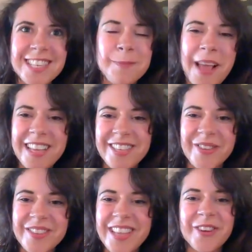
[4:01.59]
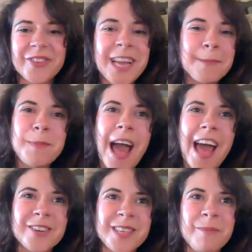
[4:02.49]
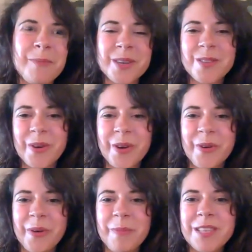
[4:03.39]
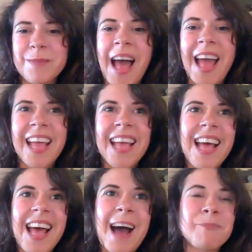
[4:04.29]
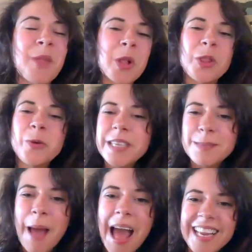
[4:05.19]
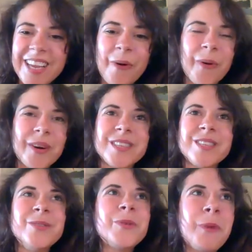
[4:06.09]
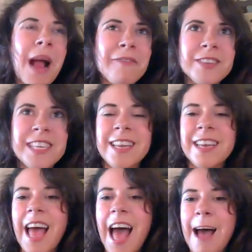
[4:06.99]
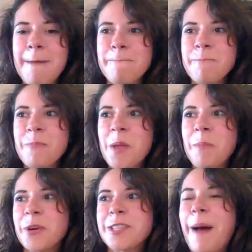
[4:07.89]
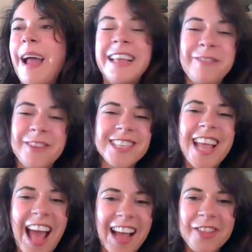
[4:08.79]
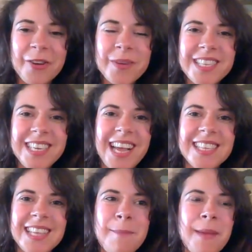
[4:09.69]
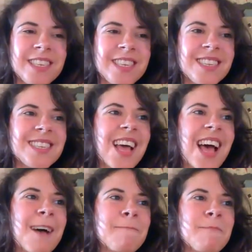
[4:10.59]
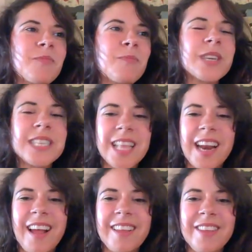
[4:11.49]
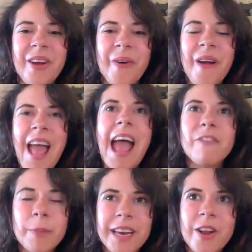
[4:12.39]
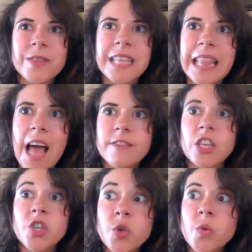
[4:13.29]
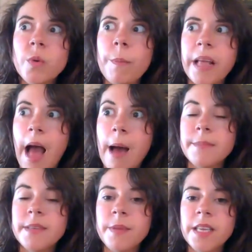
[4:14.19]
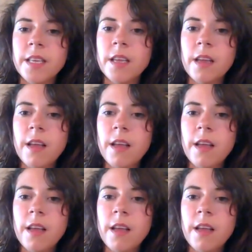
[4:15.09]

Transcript: in a space, say your James Patterson books, or your books by Louise Penny or Sue Grafton, books by even, say, Agatha Christie, as I mentioned, books that, everybody knows and loves and do become to be